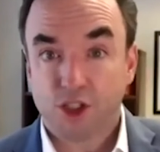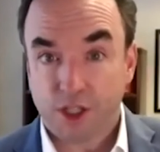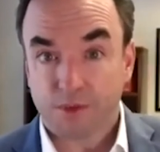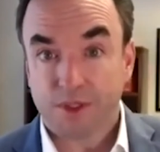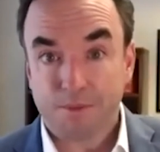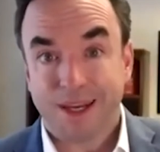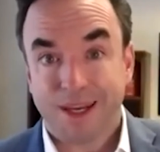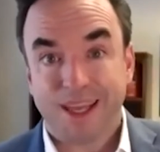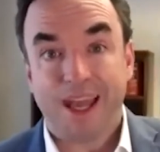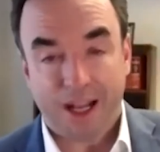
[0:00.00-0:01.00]
generally
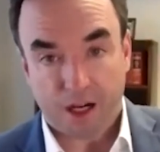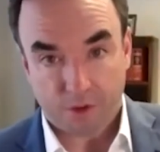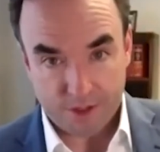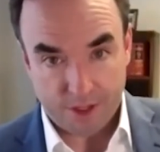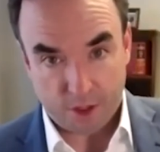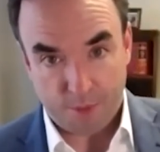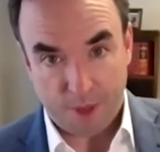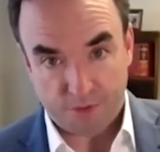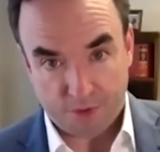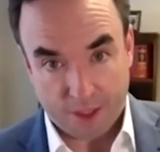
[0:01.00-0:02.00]
Medicare is there to
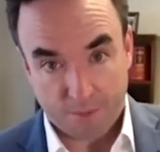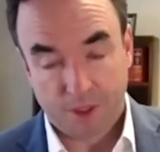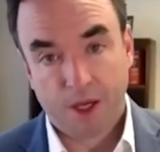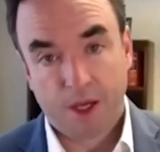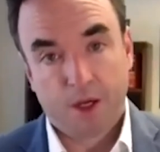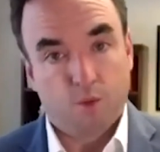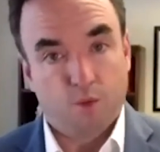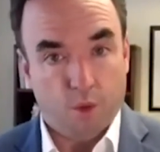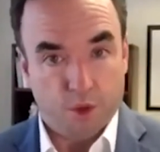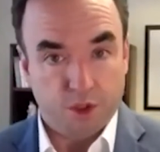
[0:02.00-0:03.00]
pay for them.
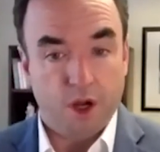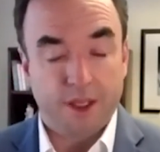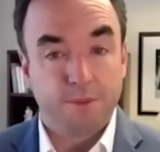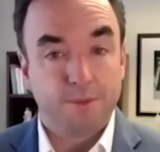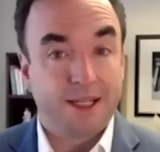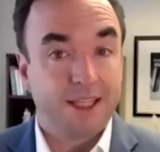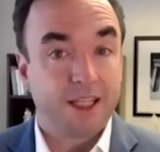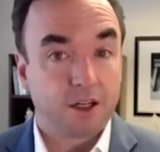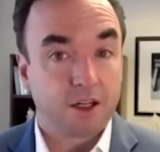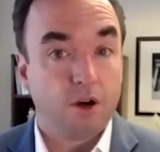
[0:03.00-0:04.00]
What we're talking about
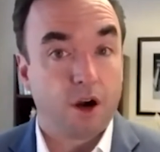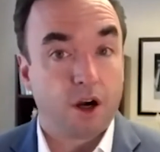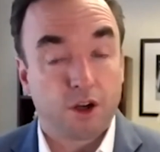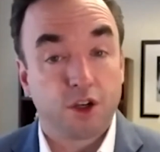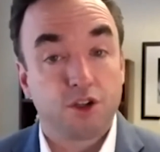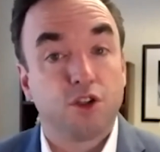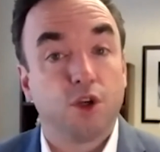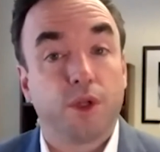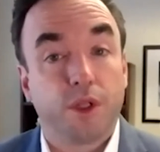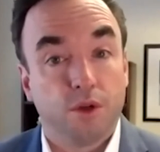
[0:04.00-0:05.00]
here are
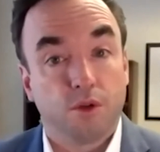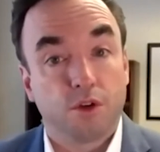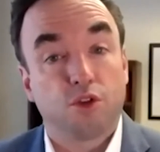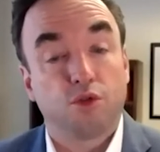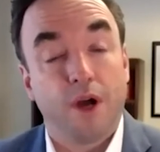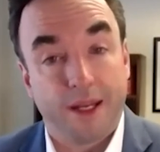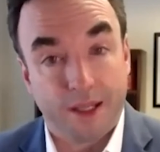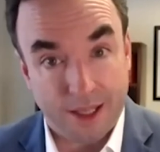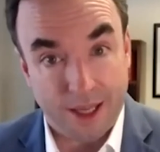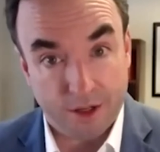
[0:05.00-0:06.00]
custodial or
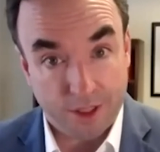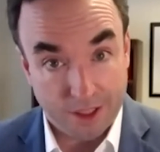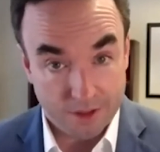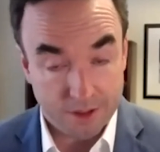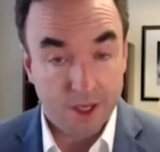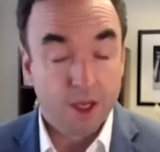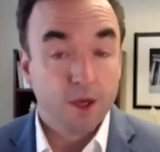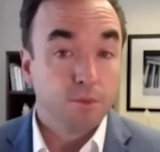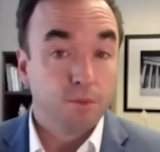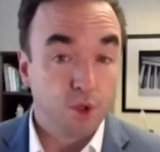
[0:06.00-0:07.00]
chronic care needs.
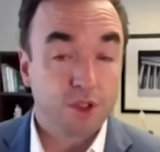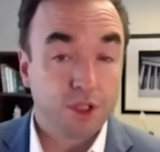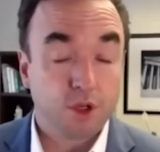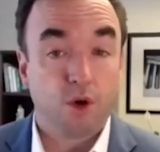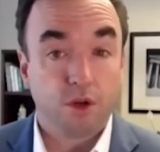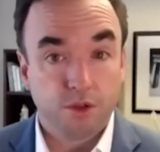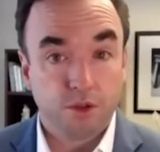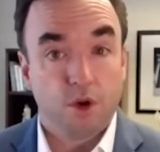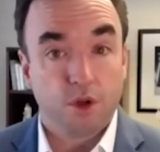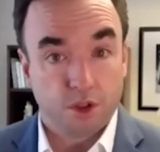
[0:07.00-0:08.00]
mostly called
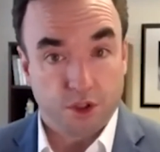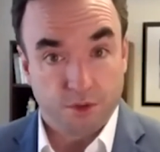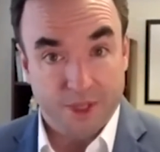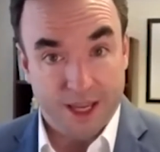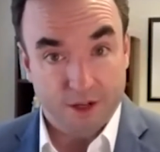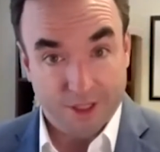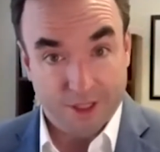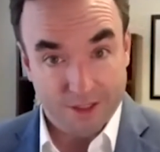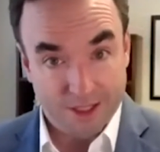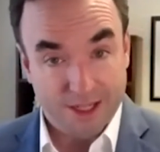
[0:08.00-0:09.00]
long-term care
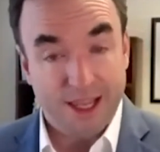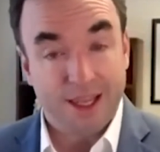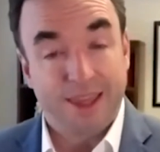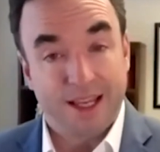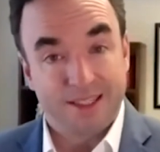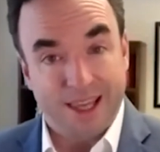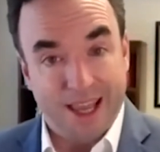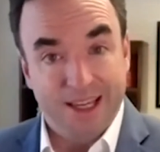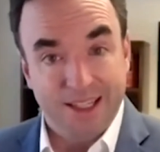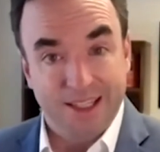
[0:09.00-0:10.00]
needs. And again, that's the
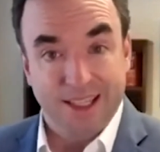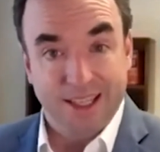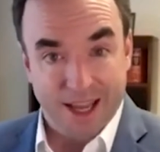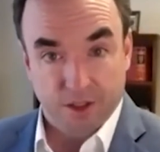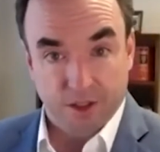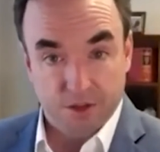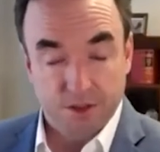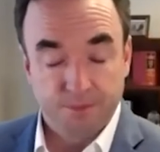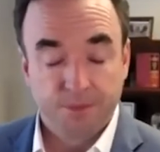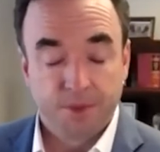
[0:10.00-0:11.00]
ADLs.
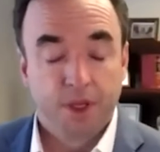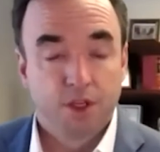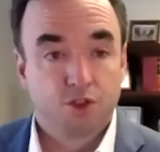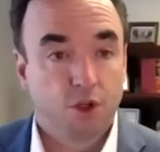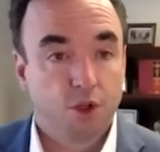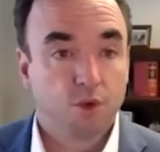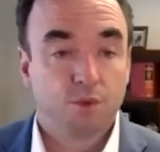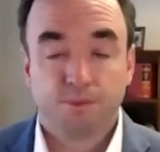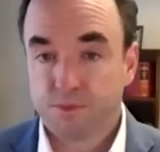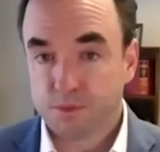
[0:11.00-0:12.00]
So
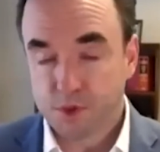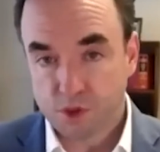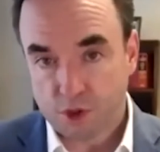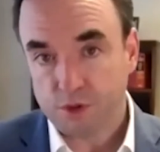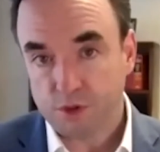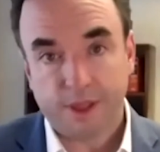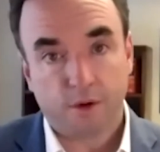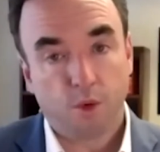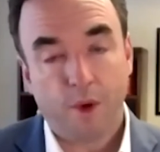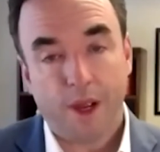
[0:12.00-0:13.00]
certainly there
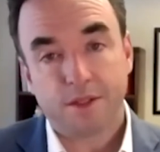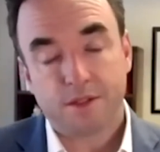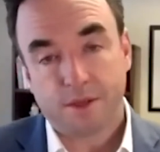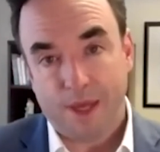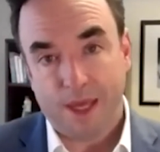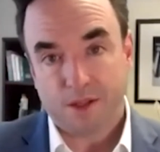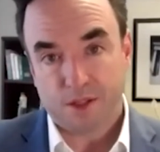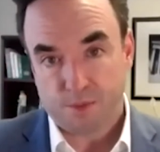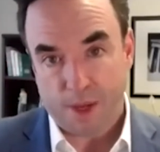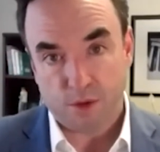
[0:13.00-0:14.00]
are ways to make a
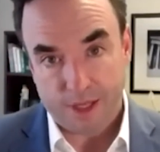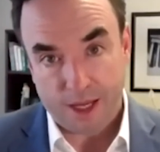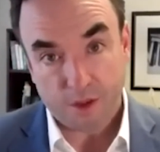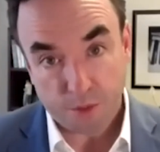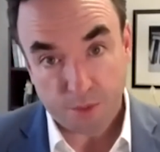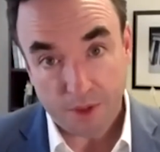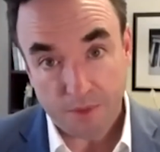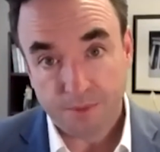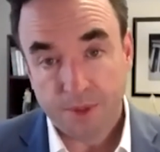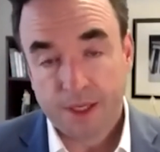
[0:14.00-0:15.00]
spouse eligible.
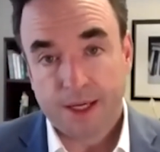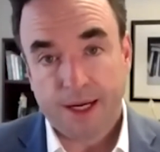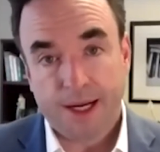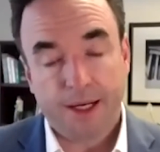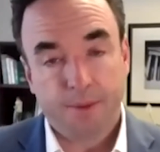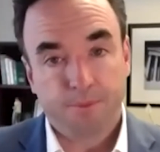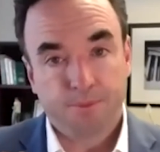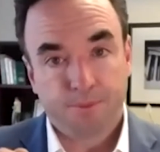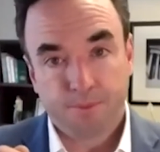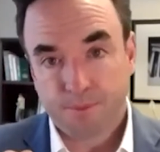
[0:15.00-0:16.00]

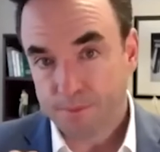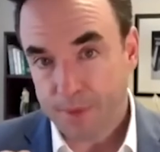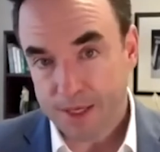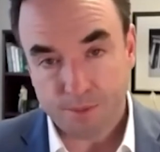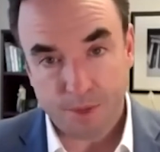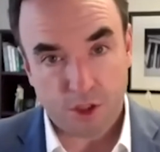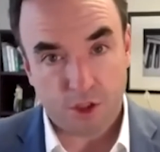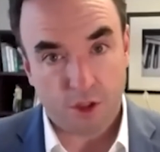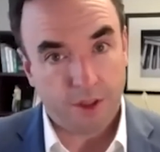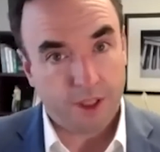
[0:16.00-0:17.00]
As I
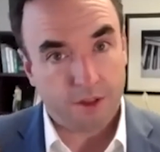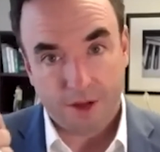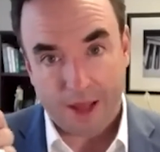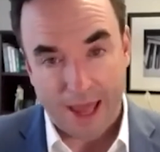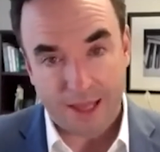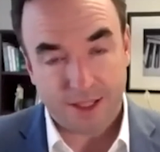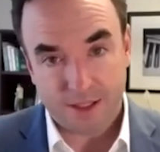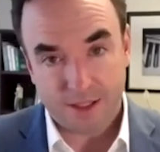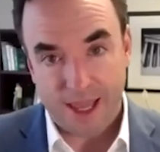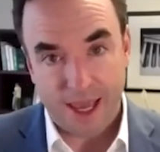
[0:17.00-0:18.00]
mentioned earlier,
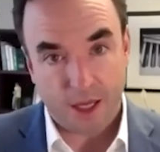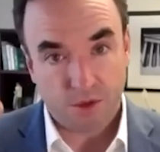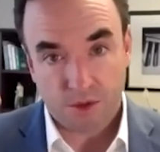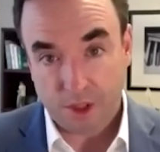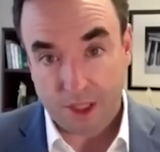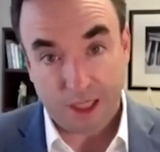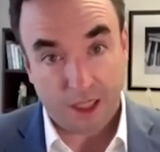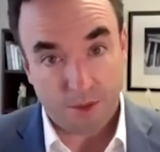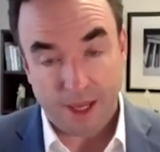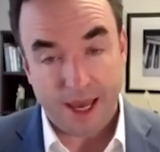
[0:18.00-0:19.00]
assets count,
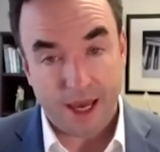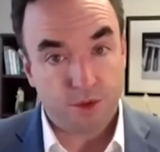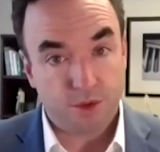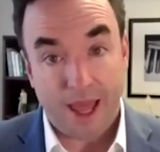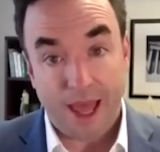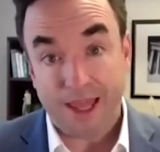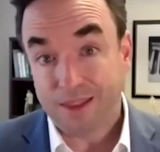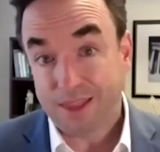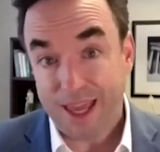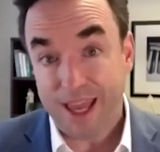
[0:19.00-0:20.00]
income counts, and
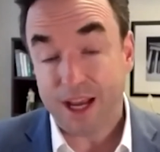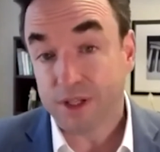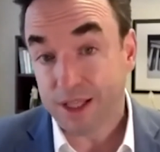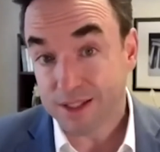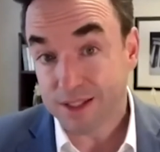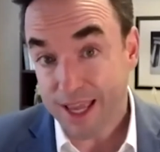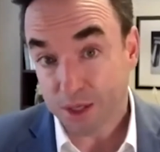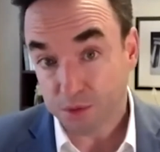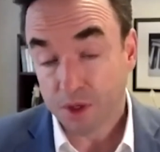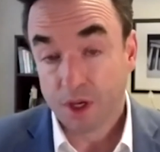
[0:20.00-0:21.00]
the care needs
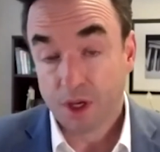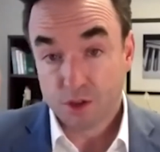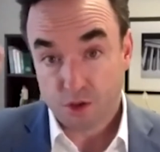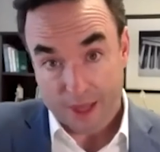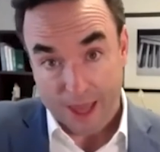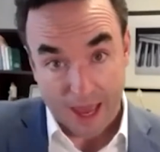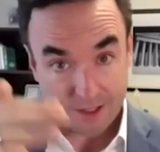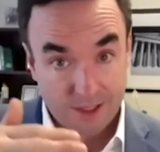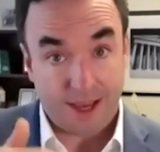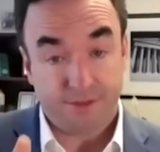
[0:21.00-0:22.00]
count. So the
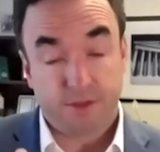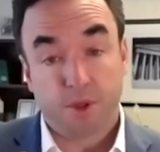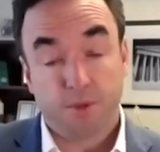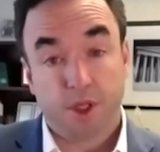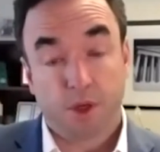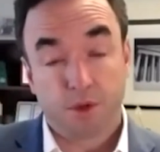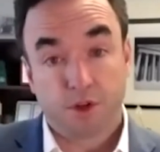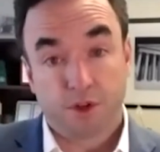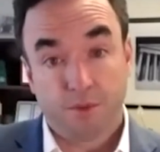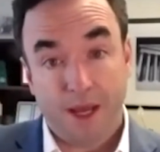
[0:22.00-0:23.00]
assets have to be below a
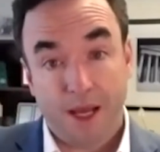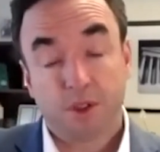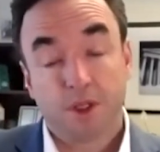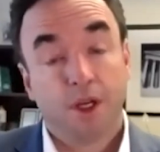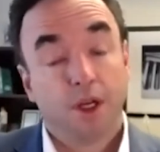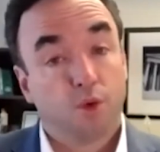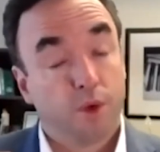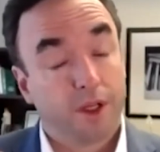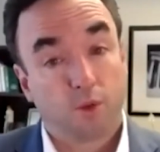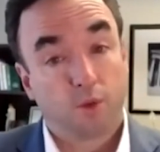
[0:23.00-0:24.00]
certain amount. We
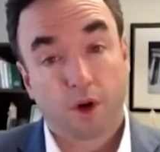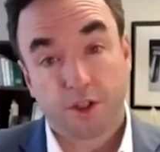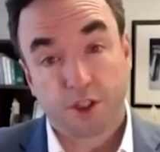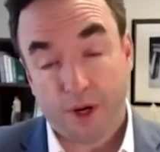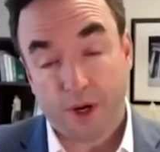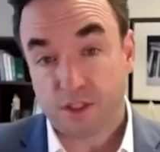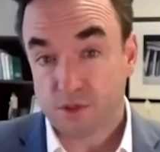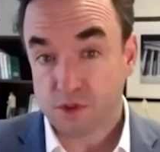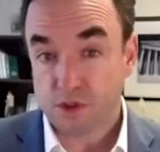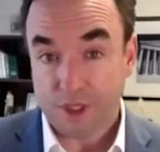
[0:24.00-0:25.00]
can work on
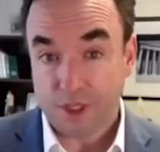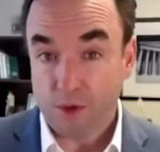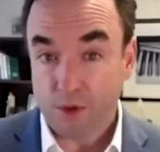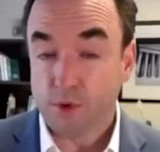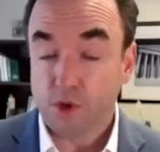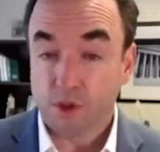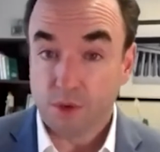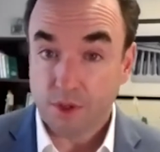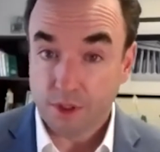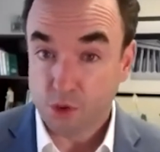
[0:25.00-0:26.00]
transfers to
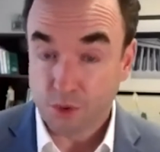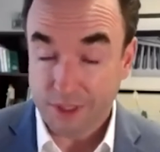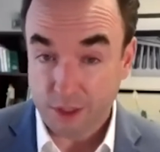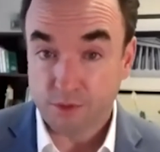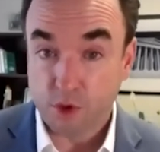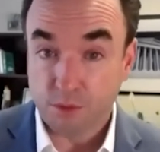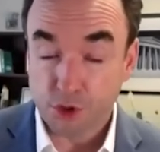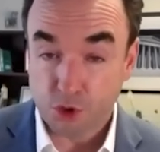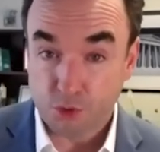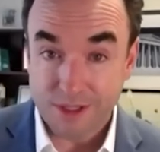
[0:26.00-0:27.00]
an irrevocable
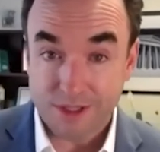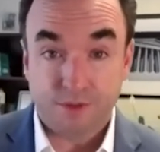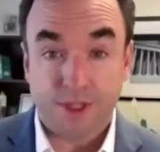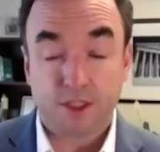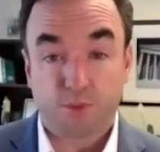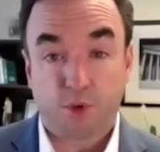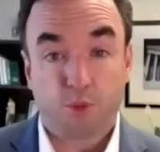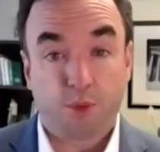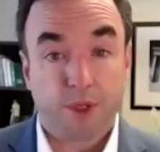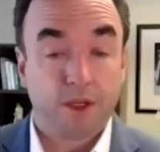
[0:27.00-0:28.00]
trust if that's
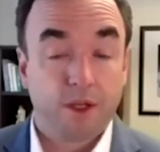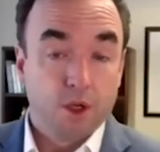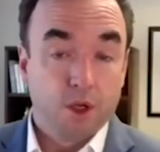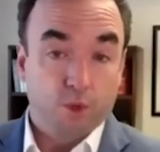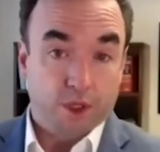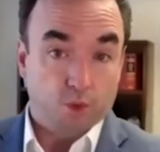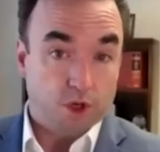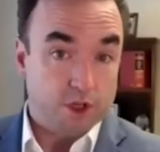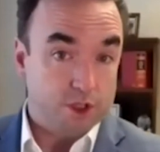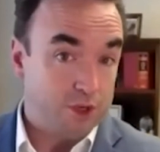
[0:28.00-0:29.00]
appropriate. We can
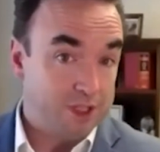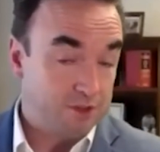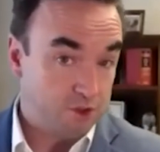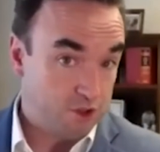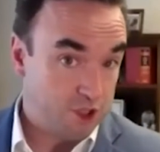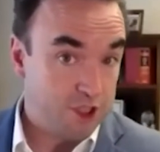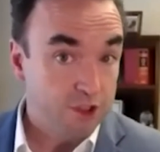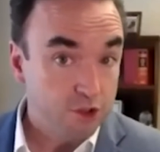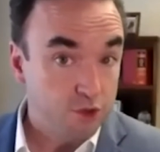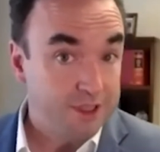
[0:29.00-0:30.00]
work on transfers to
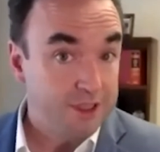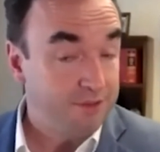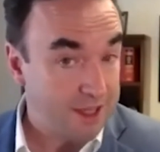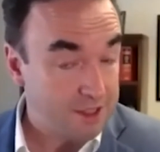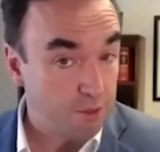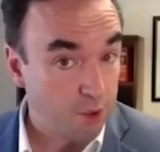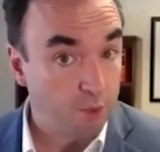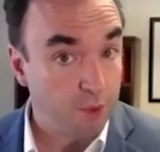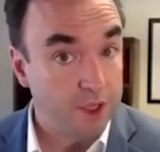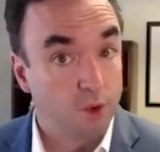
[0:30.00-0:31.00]
children if that's
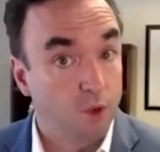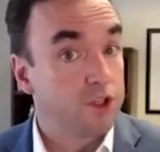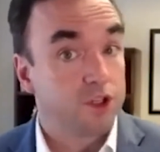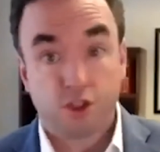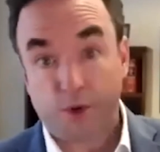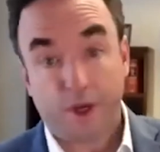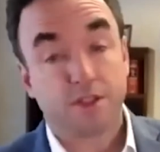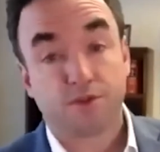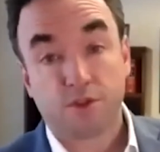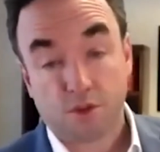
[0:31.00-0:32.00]
appropriate, or just
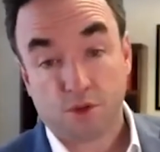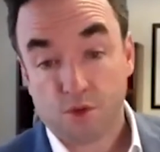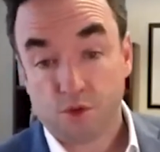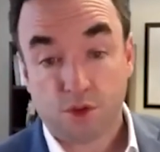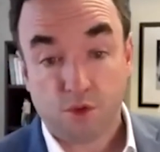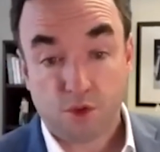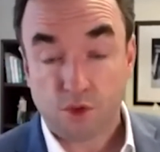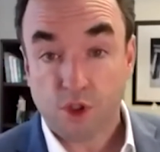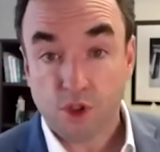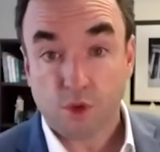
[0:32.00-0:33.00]
transfers to
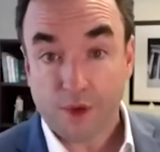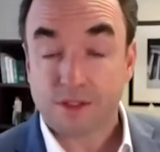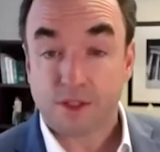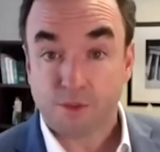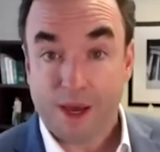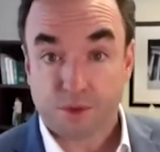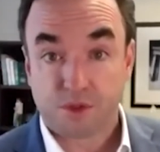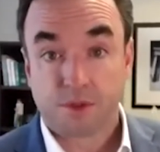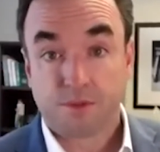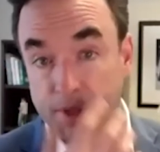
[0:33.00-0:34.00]
you as the spouse.